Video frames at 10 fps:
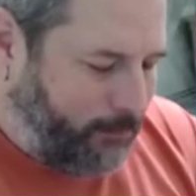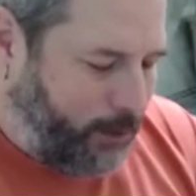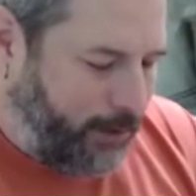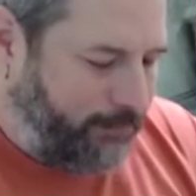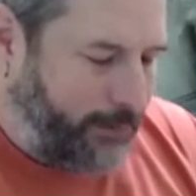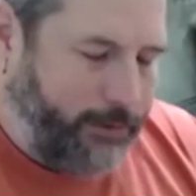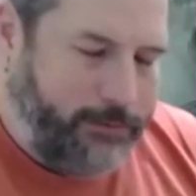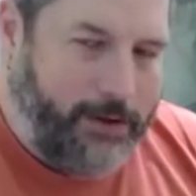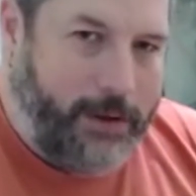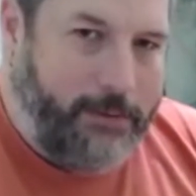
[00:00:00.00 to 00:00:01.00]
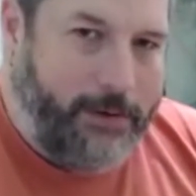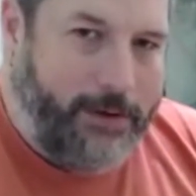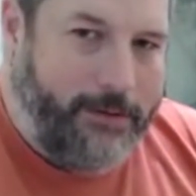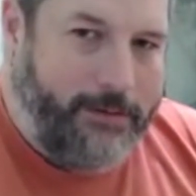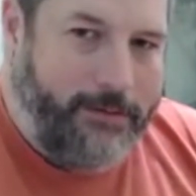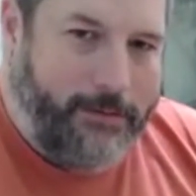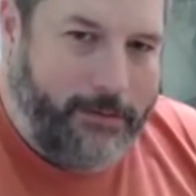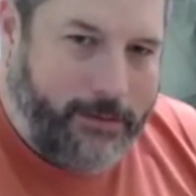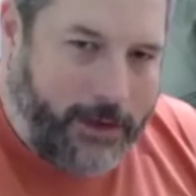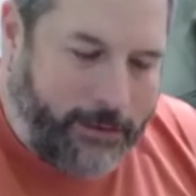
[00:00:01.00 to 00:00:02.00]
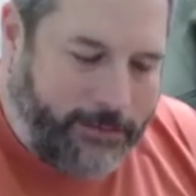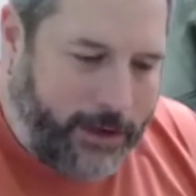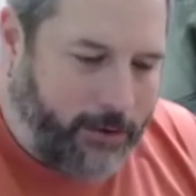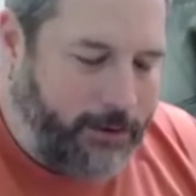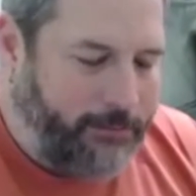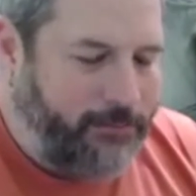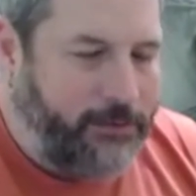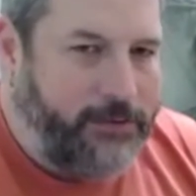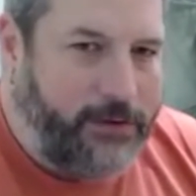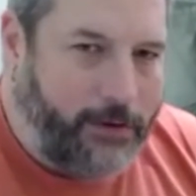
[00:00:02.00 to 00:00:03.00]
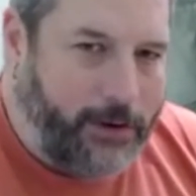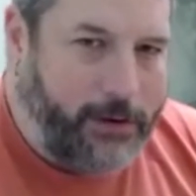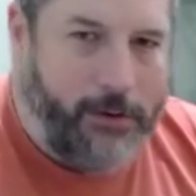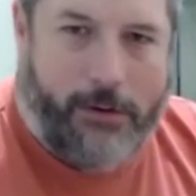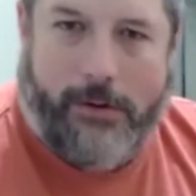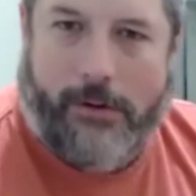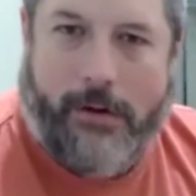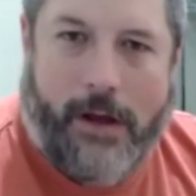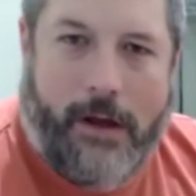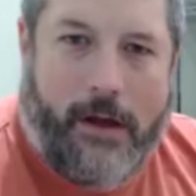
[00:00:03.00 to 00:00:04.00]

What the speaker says: peripherals that you would configure them for serial or